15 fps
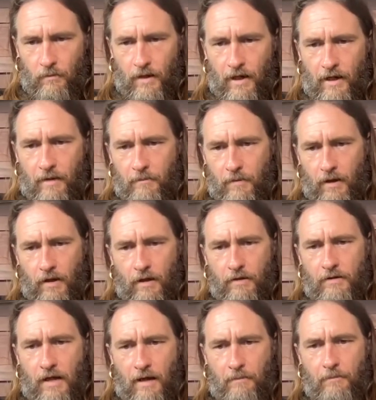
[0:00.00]
I'm
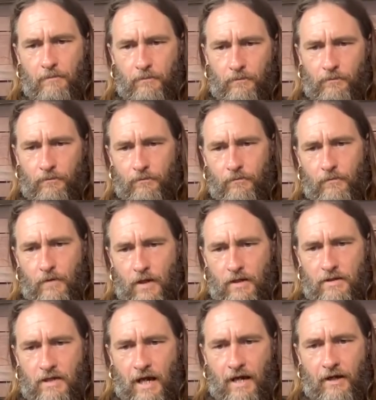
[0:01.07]

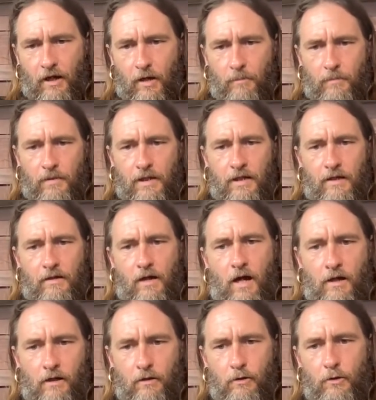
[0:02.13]
tied up in
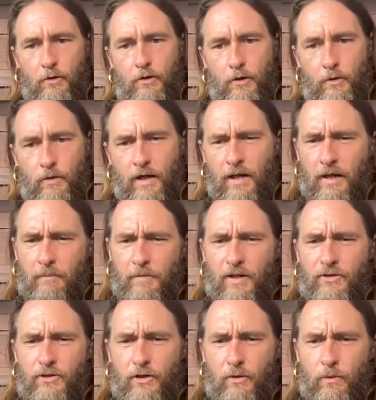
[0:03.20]
Honolulu. I'm
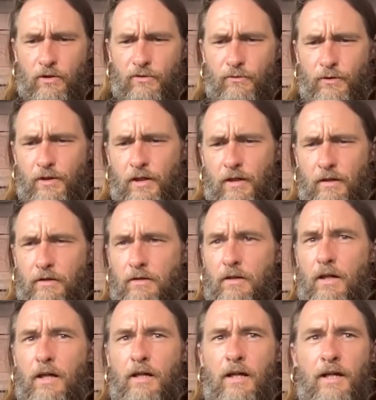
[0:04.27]
not sure what's for dinner
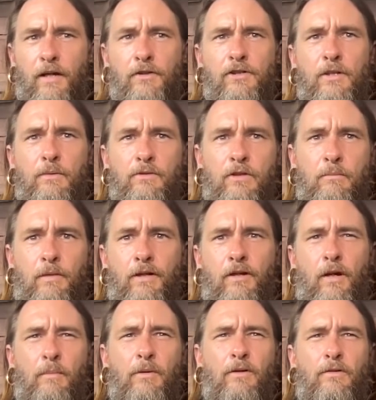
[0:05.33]
tonight. I got to see what's in my
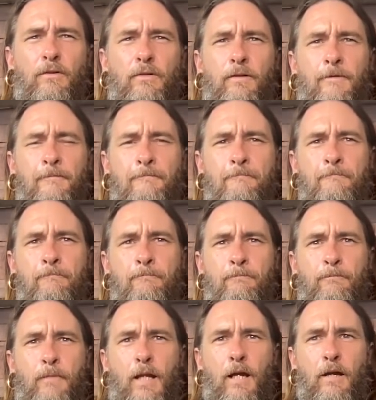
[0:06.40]
cupboards.
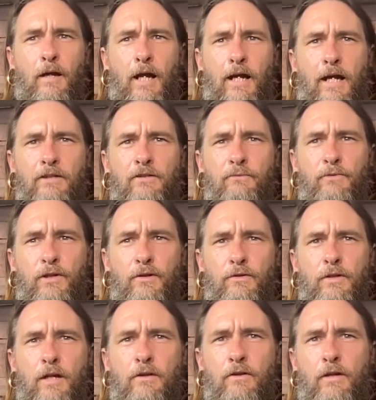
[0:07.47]
I got some
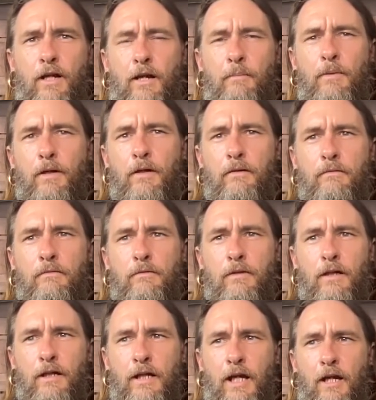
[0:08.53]
vittles the other day, but
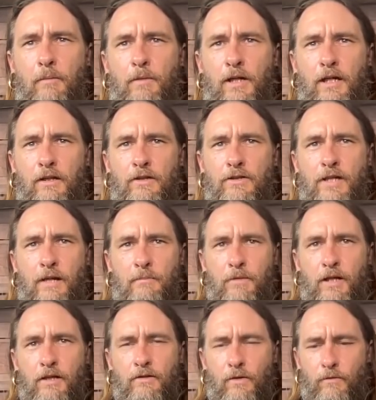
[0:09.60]
I kind of been eating the same
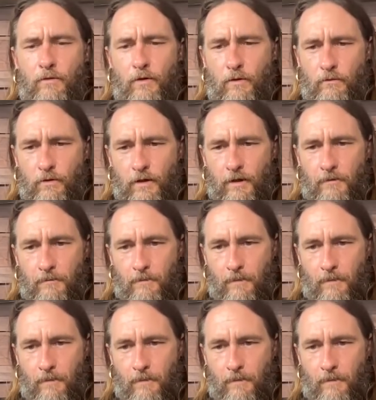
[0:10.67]
things over and over again.